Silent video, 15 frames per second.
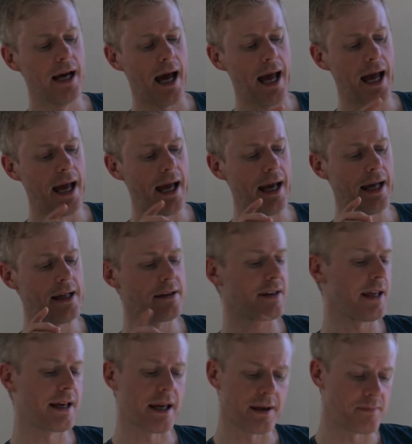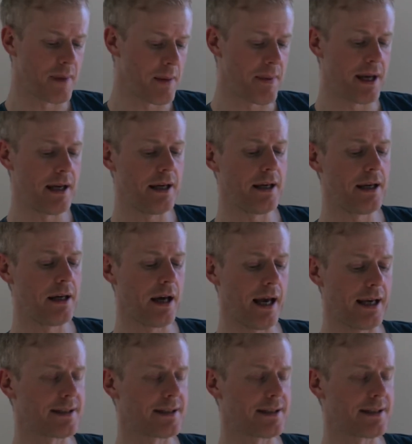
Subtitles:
They can maybe